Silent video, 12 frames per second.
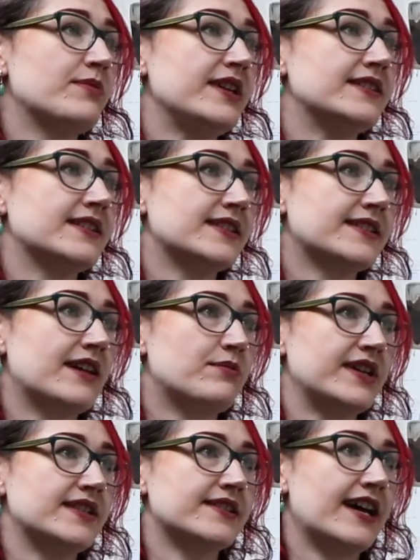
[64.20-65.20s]
pieces step
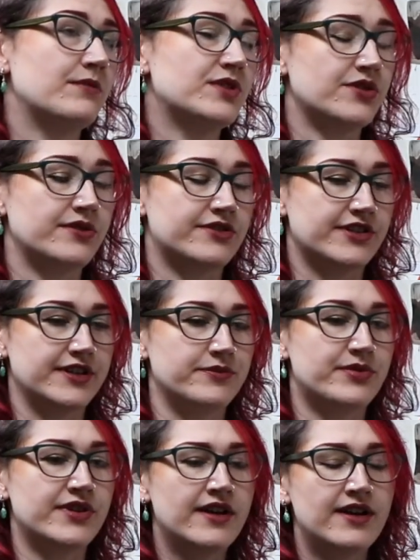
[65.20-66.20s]
by step to a
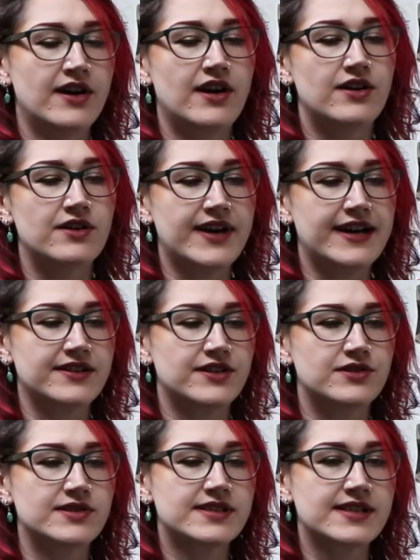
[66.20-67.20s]
group of
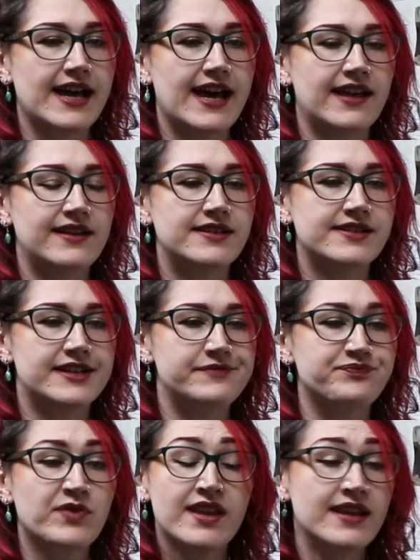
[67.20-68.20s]
adults, and
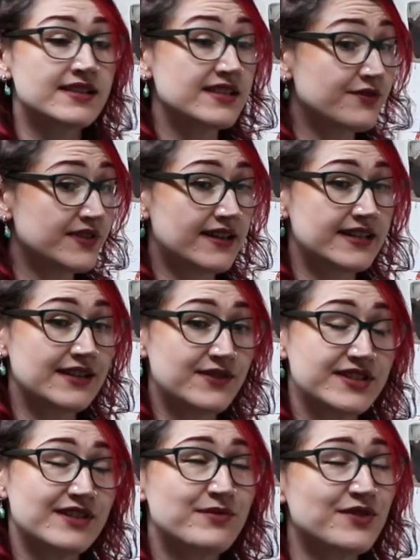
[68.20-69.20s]
it's nothing that I'd
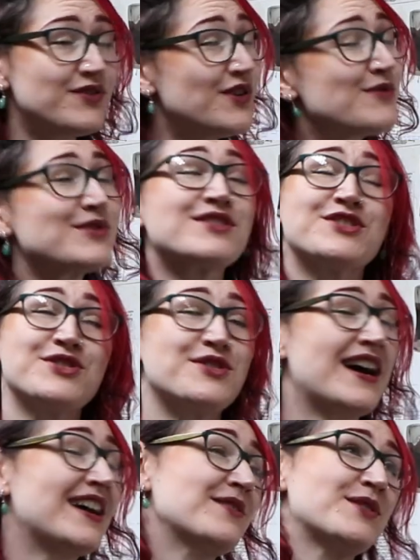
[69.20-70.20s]
ever done before, wasn't
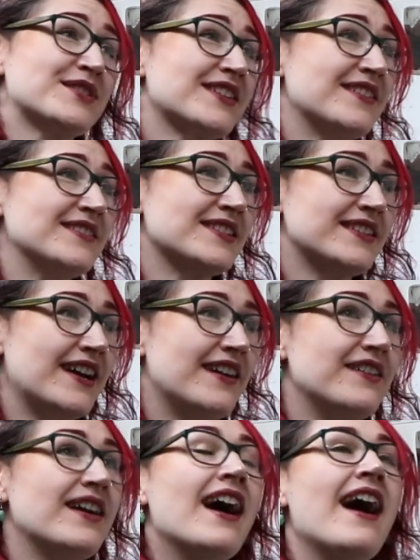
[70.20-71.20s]
sure how it was going to
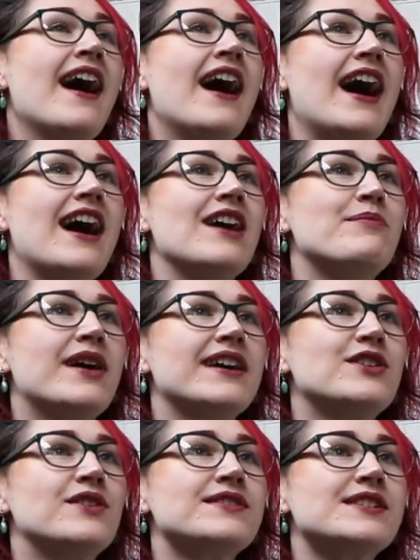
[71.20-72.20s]
go, but I
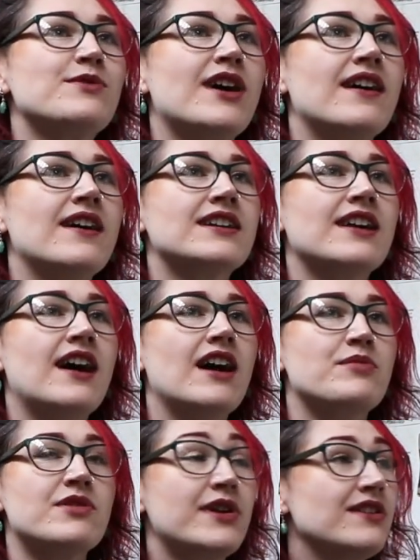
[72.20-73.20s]
got to work
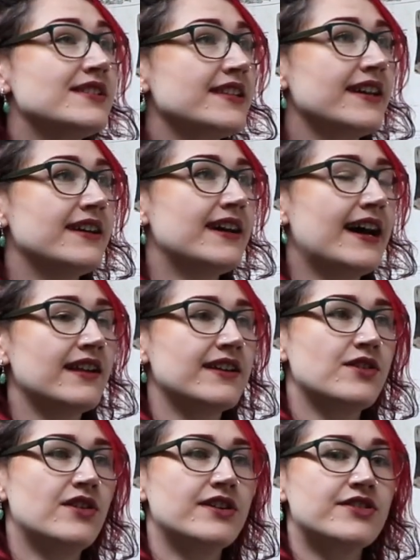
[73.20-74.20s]
promoting it, and I
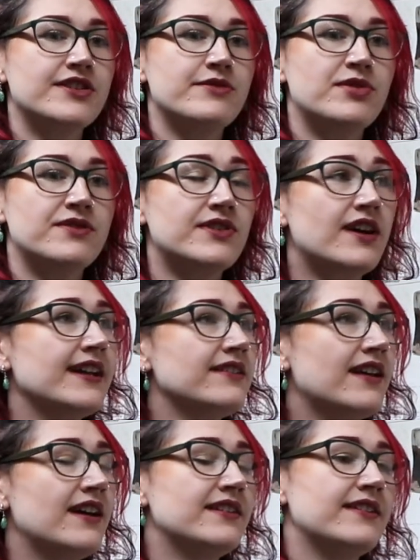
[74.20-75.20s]
got a group of 9
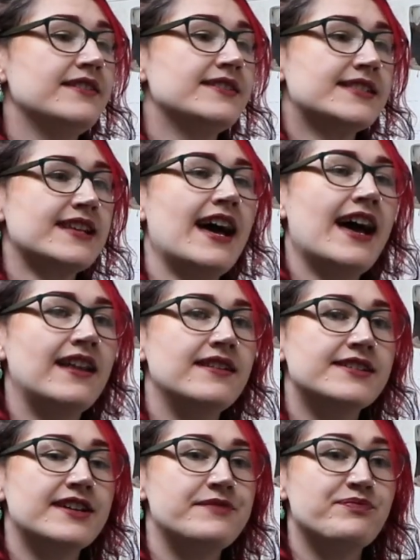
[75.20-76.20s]
learners,
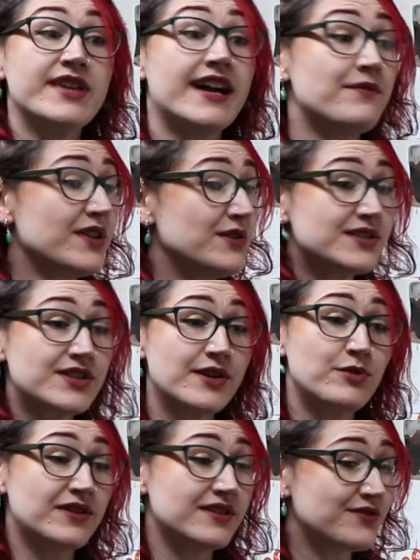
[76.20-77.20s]
and yeah, it was so
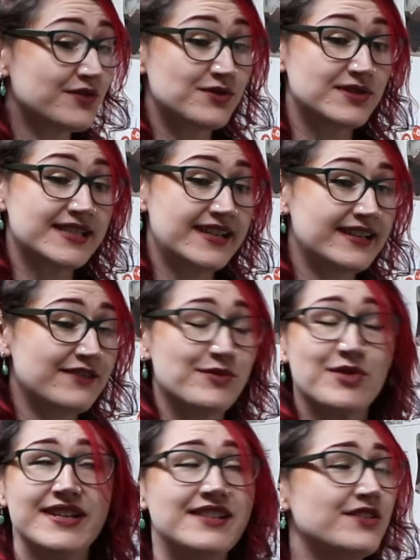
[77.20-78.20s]
wonderful seeing
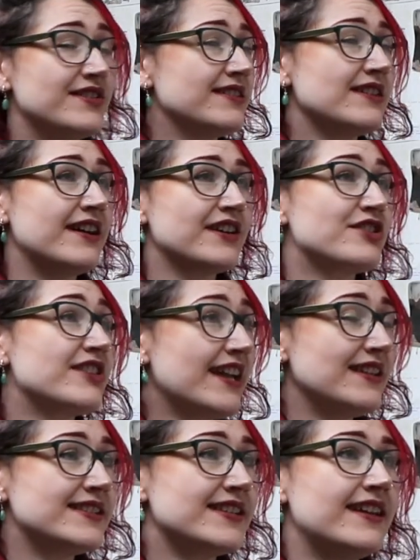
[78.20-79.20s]
everybody doing
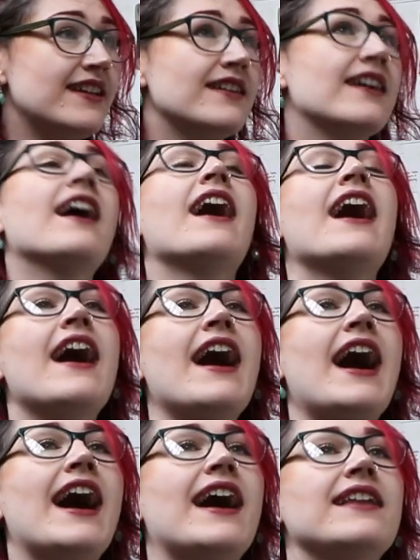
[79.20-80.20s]
creating,
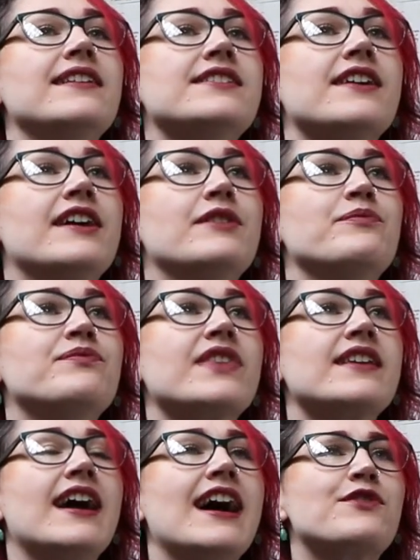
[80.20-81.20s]
and
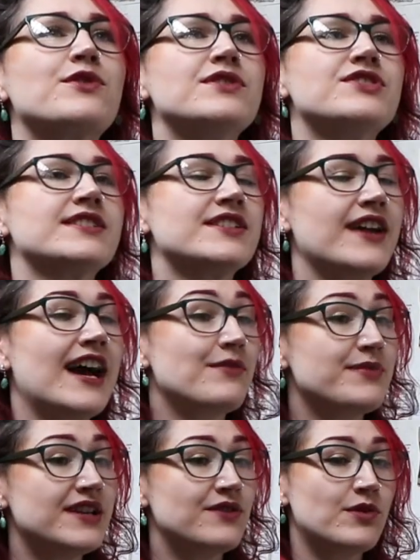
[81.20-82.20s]
yeah, everyone was just so
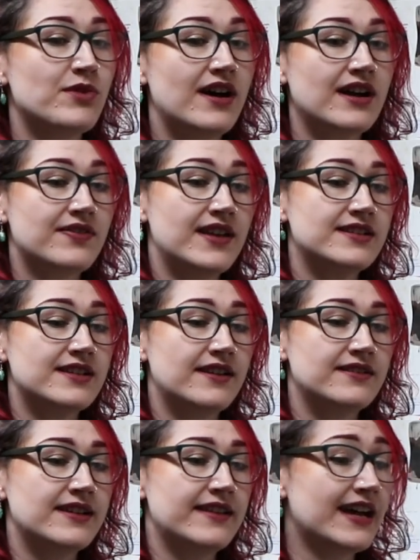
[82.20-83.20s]
happy of the work they'd
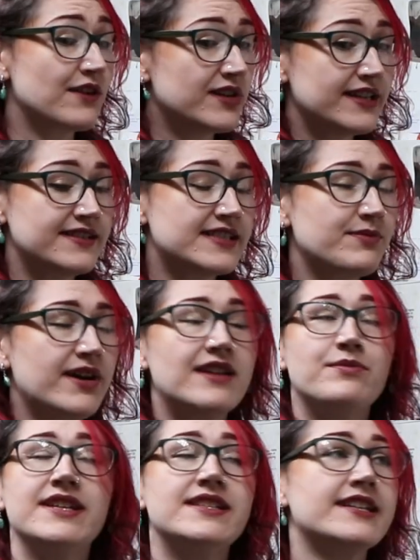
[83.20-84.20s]
done, and that really
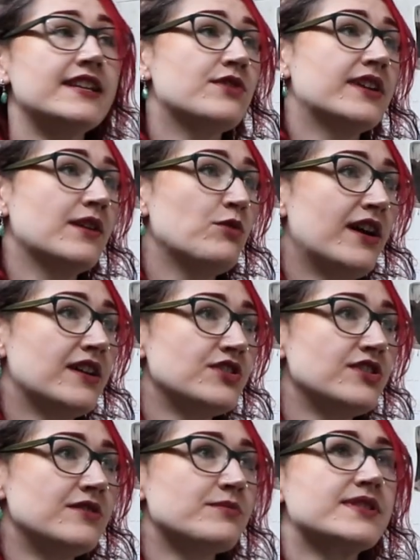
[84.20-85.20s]
inspired me to keep running
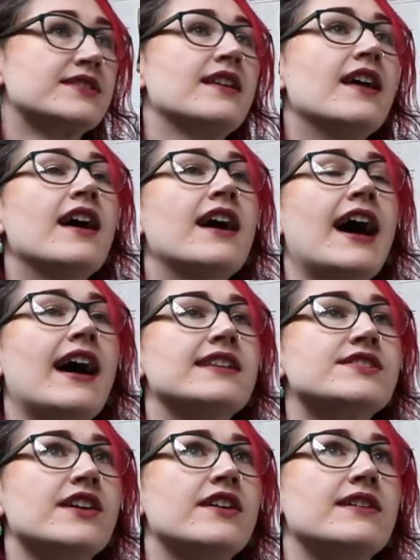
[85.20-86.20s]
workshops.
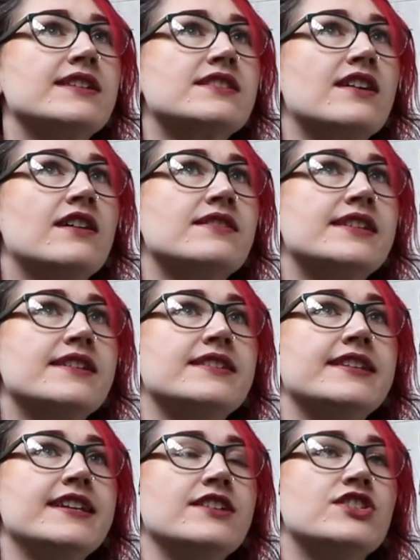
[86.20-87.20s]
So I
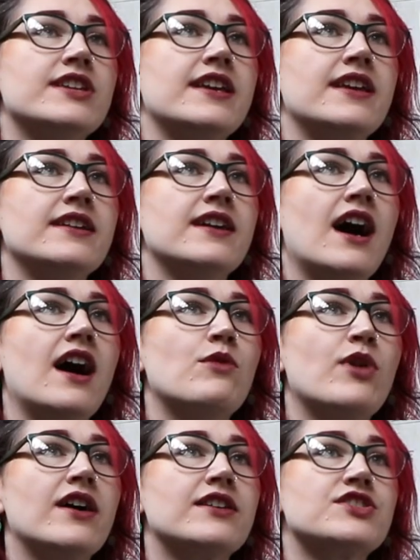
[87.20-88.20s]
started teaching
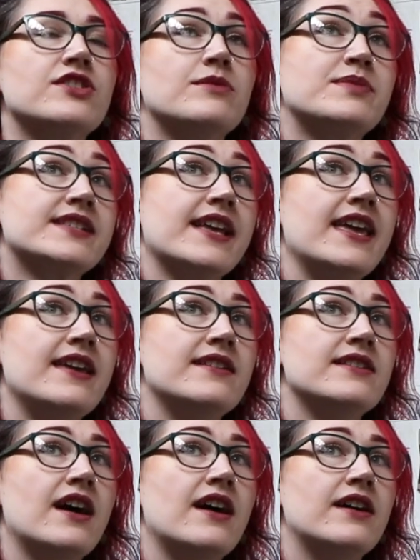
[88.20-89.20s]
workshops
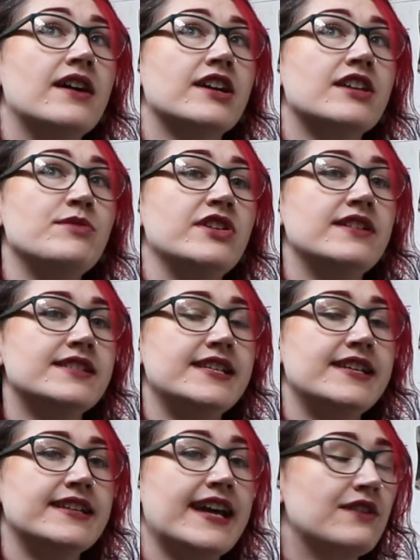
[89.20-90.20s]
in a
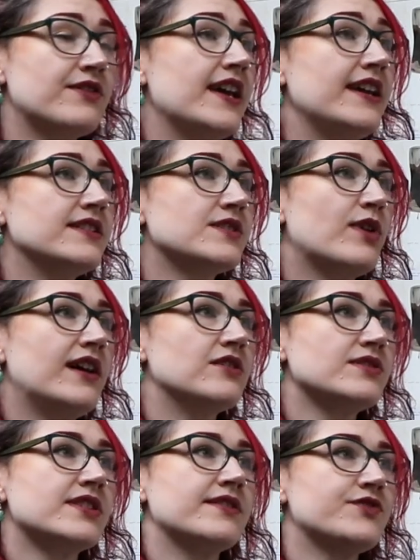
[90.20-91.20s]
community cafe as
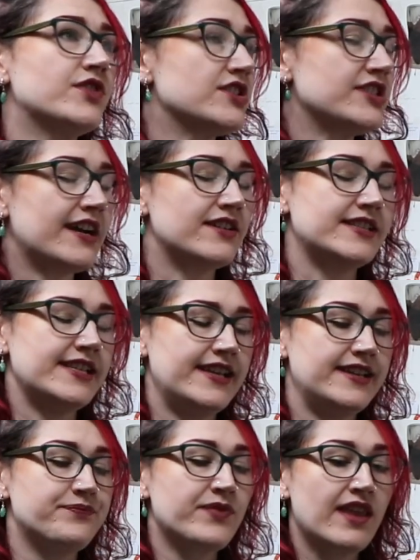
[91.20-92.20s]
well, so for a charity.